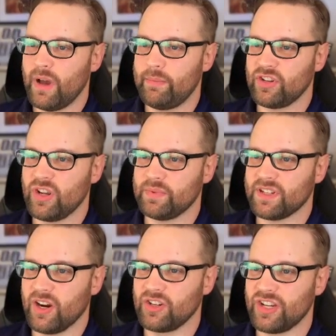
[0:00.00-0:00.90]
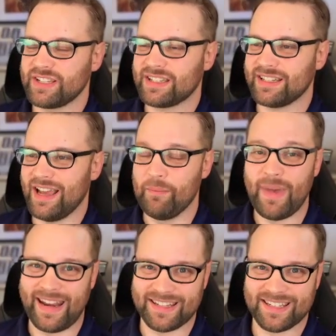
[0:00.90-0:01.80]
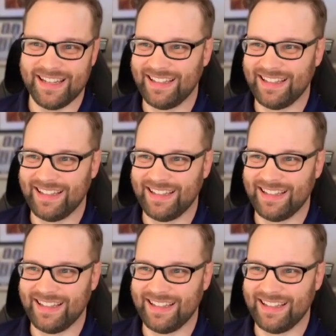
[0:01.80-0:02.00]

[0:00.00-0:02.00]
bishops are just a menace.